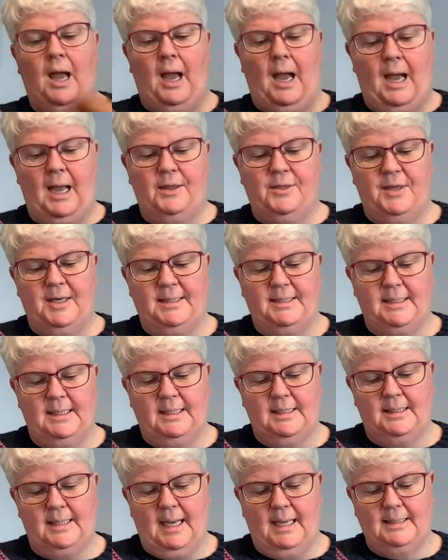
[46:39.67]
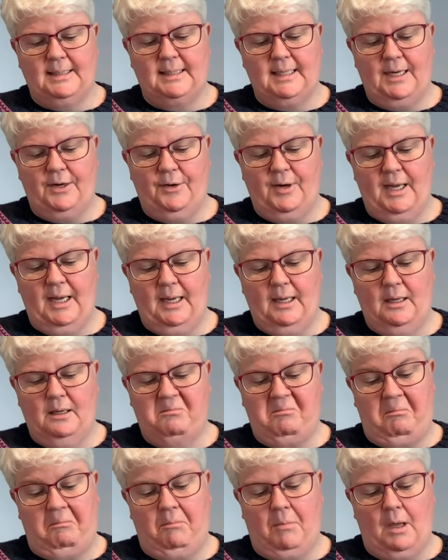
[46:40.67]
and this is Azaria,
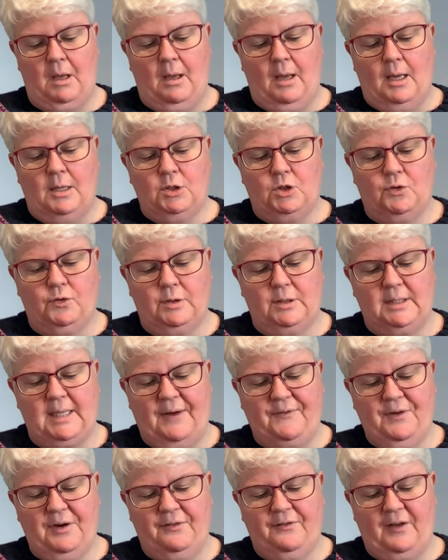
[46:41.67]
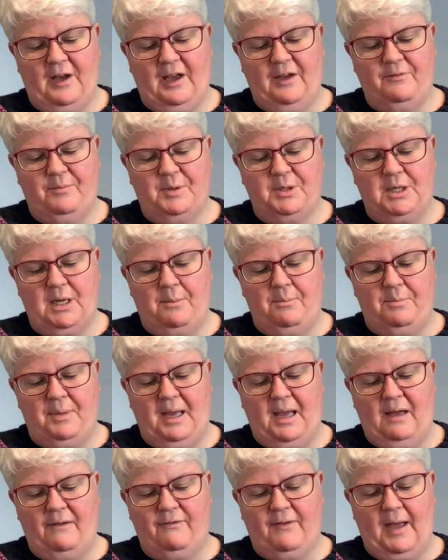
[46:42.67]
75%
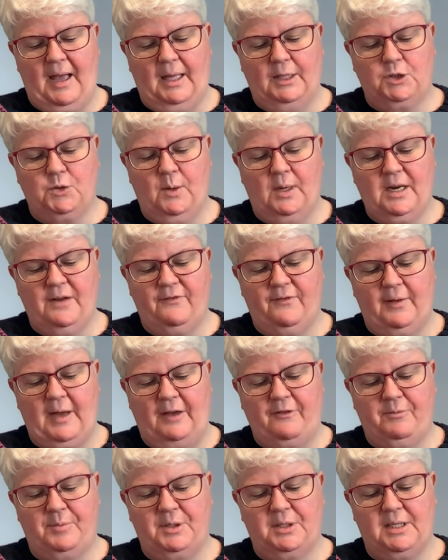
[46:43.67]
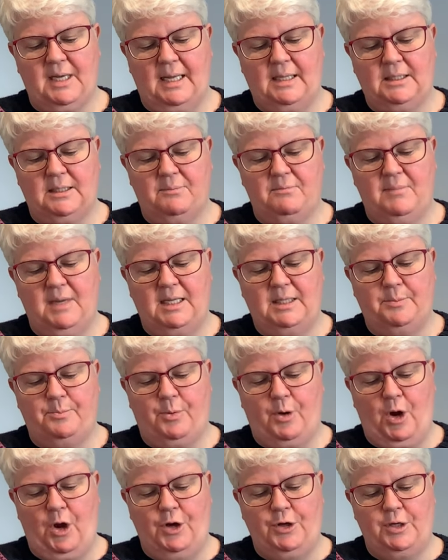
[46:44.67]
BFL, 25% mid
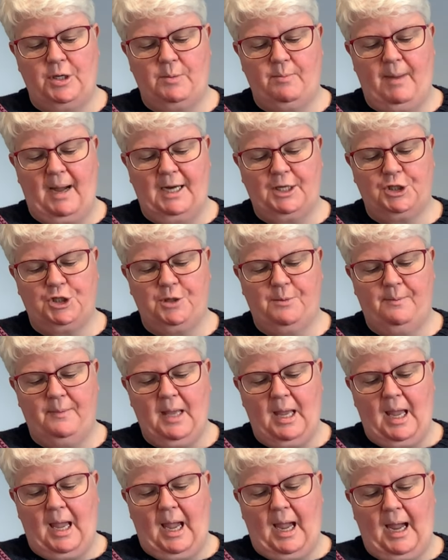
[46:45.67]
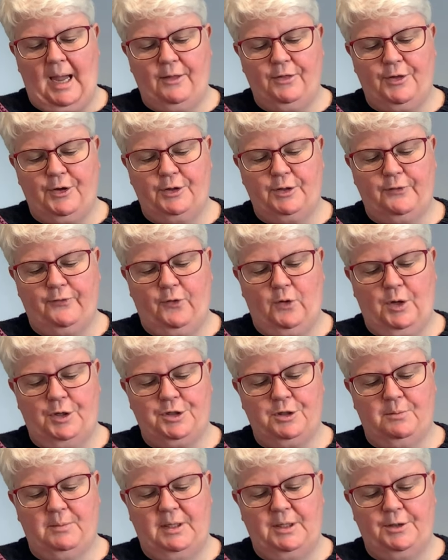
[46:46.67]
brown Masham, and there's
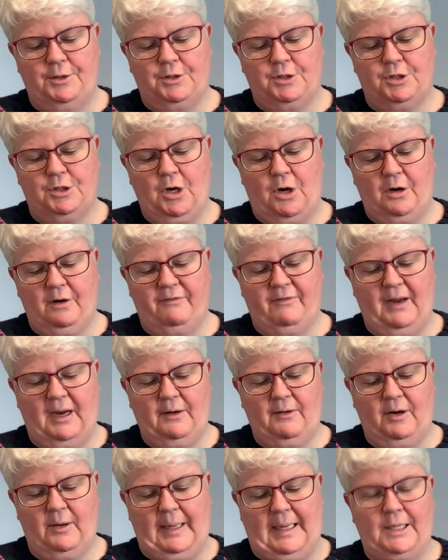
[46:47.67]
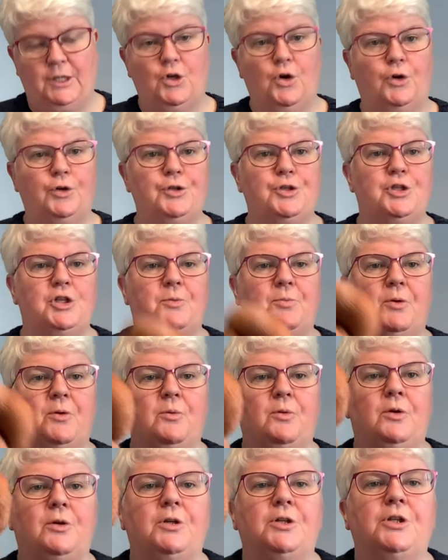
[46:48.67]
400 meters sock fingering it, non
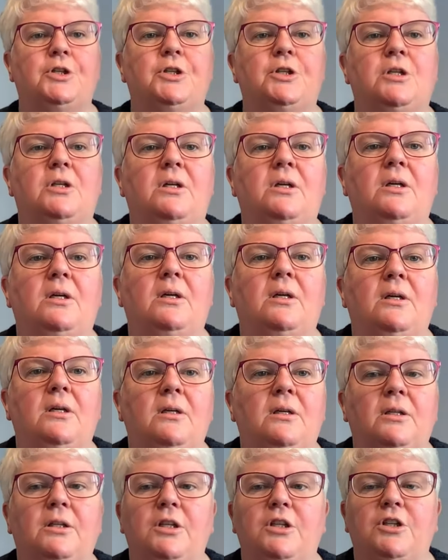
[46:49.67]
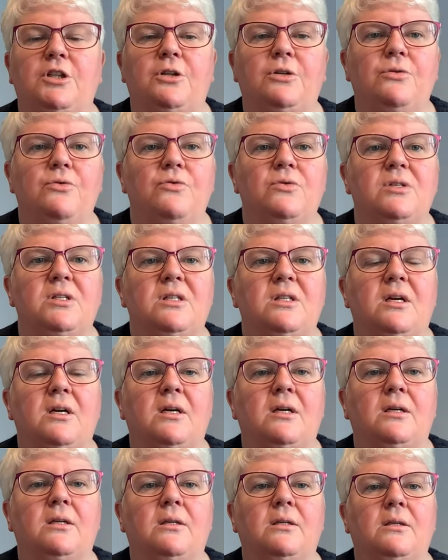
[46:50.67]
superwash. The tones in
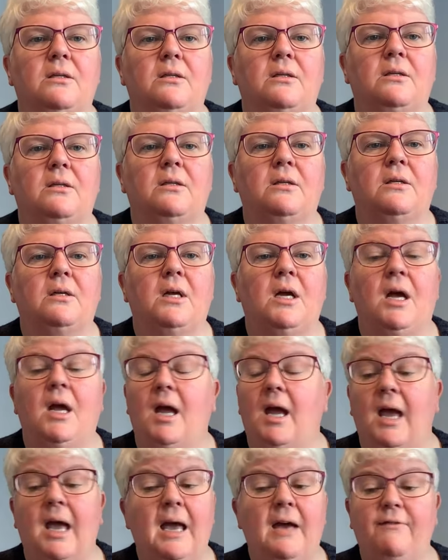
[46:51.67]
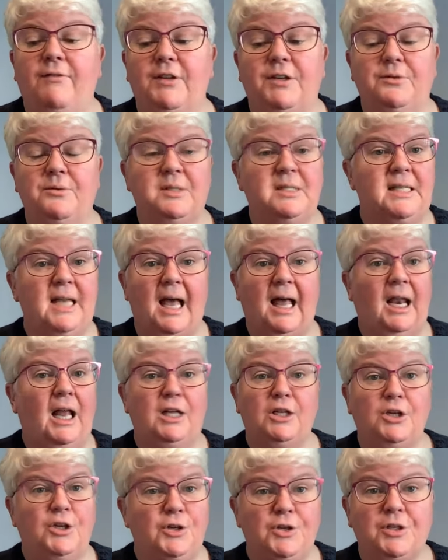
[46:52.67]
that, if they don't sell,
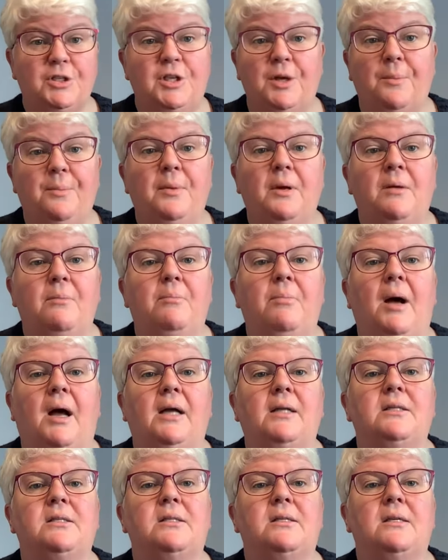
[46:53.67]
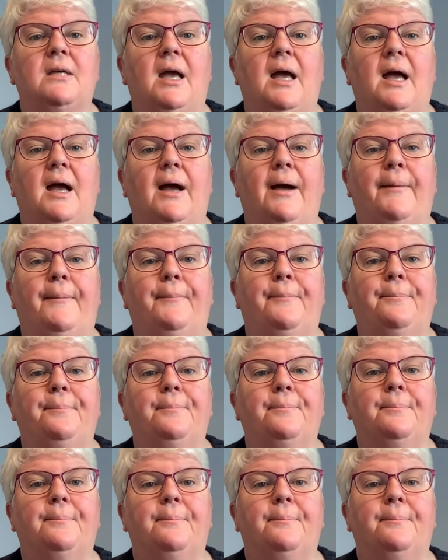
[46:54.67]
I'll use them, but if